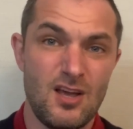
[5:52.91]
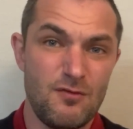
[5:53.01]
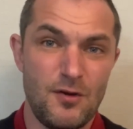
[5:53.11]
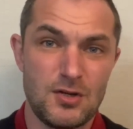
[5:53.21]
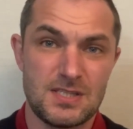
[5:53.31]

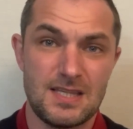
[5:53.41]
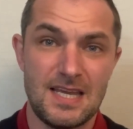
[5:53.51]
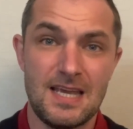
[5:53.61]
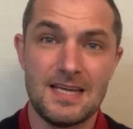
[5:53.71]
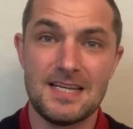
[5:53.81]

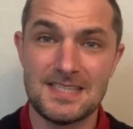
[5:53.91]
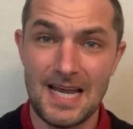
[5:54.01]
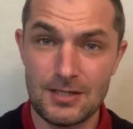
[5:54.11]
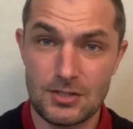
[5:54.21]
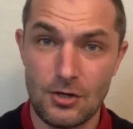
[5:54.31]
Firstly, your
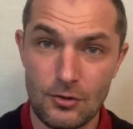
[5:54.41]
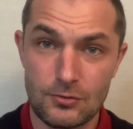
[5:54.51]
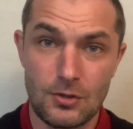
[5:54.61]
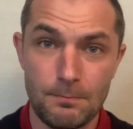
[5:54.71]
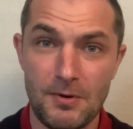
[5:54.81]
tax
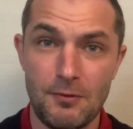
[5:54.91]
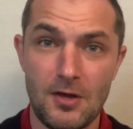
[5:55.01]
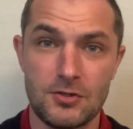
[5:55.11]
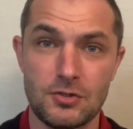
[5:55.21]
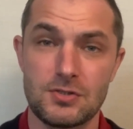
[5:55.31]
code could be
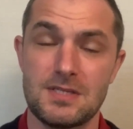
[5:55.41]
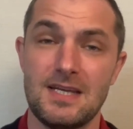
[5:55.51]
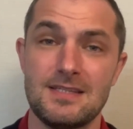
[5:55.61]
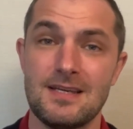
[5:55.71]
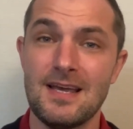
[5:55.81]

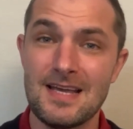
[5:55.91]
adjusted.